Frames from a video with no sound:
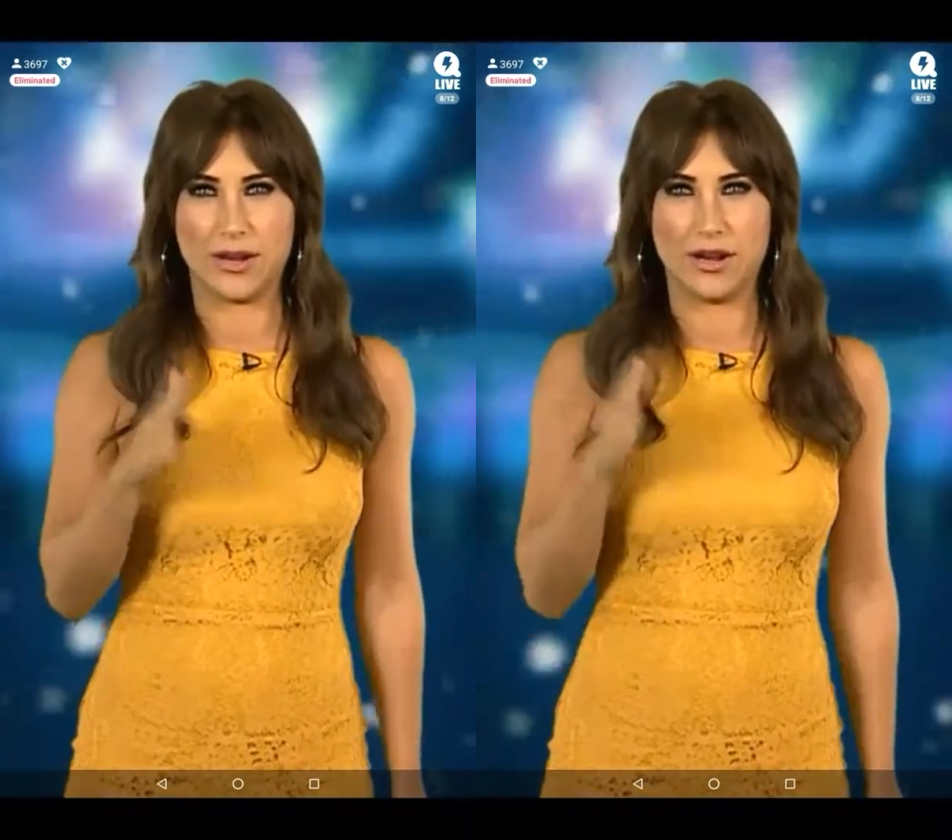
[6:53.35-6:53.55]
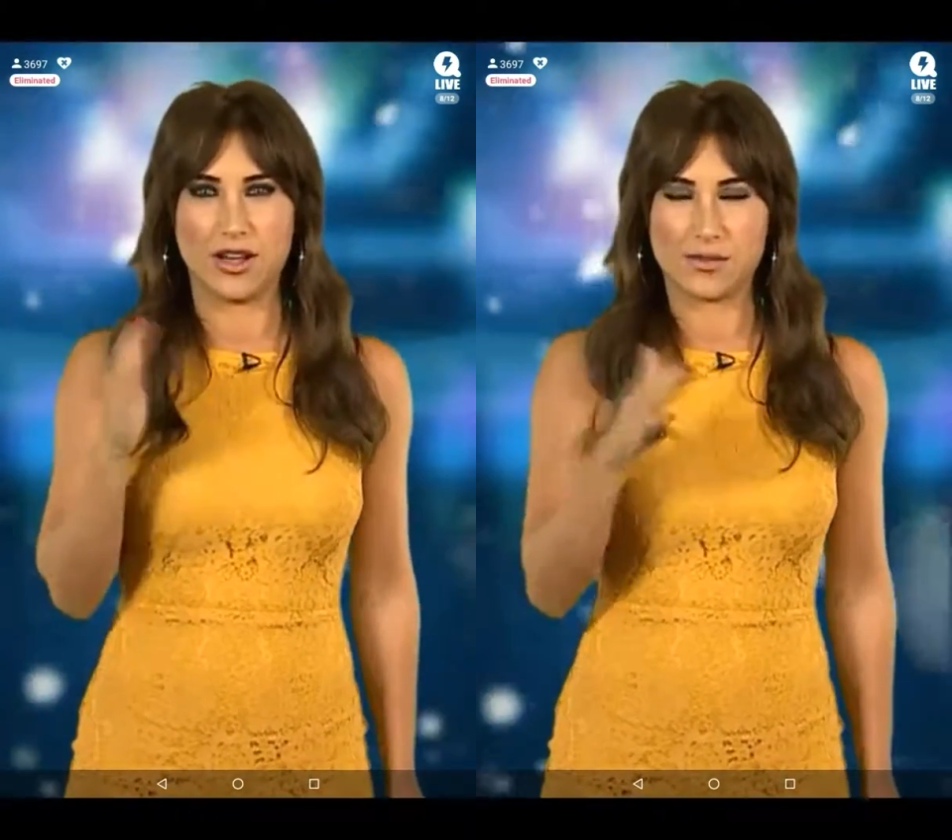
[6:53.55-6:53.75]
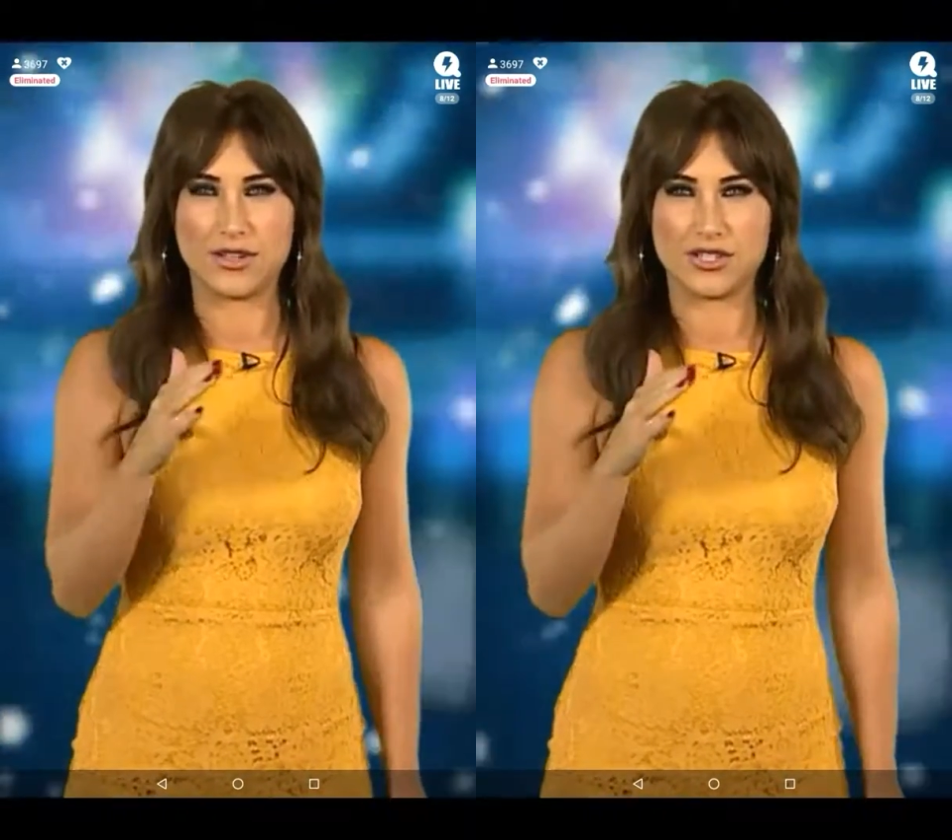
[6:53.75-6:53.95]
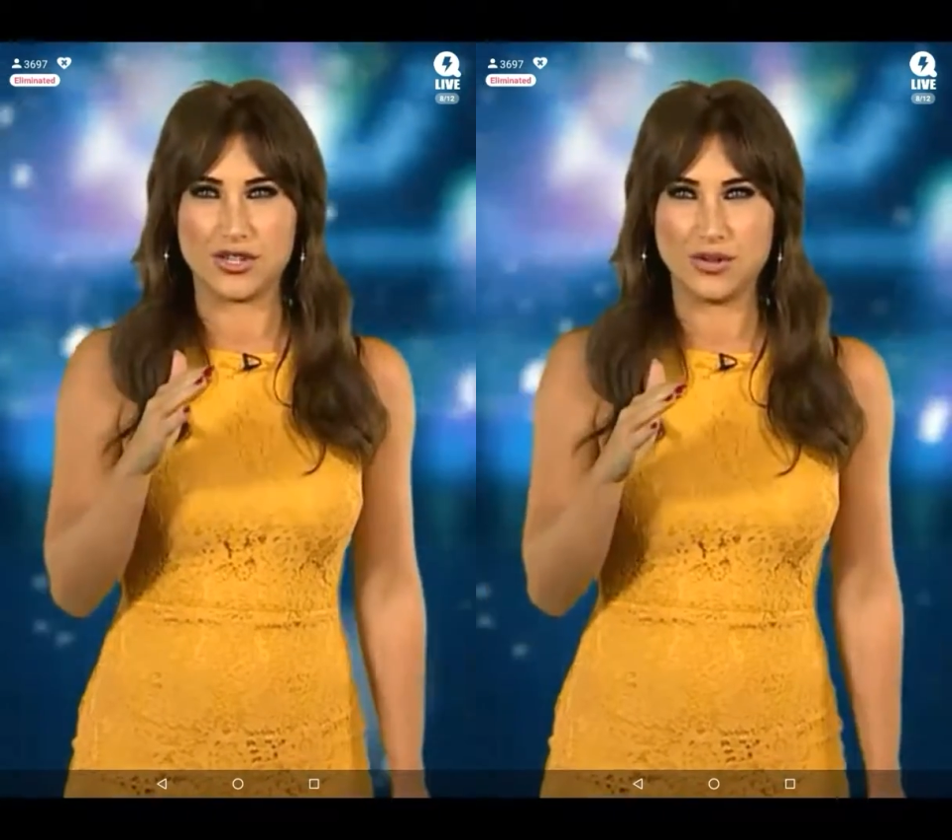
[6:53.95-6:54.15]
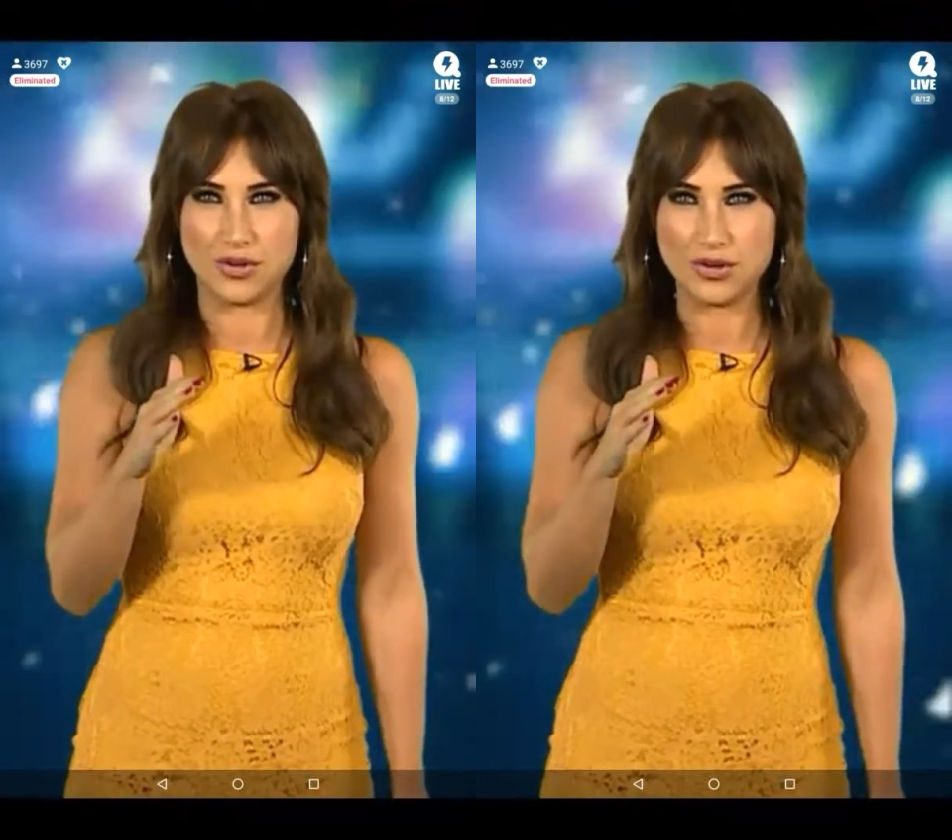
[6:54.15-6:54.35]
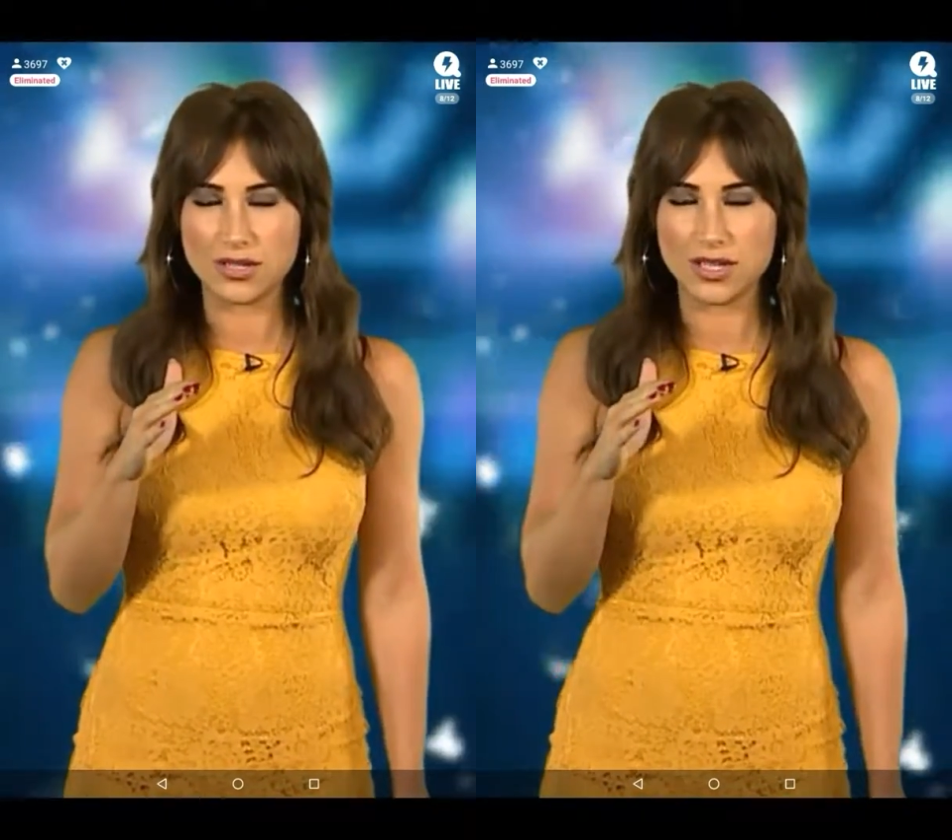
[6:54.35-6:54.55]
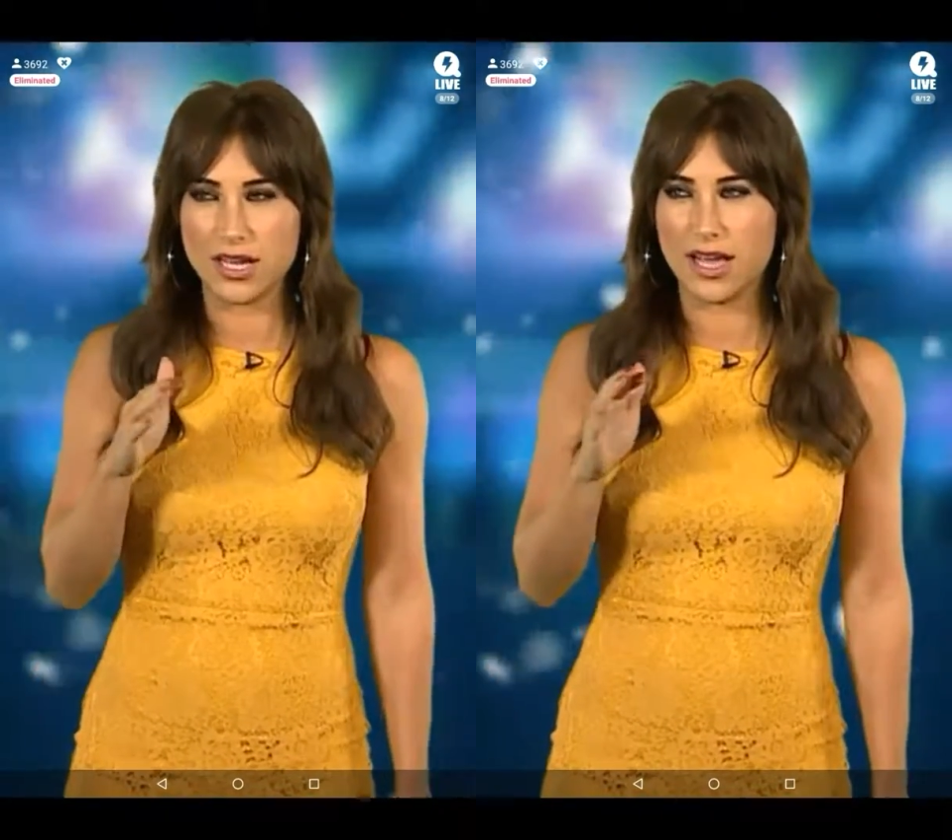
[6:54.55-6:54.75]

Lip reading: it when I last went to New York,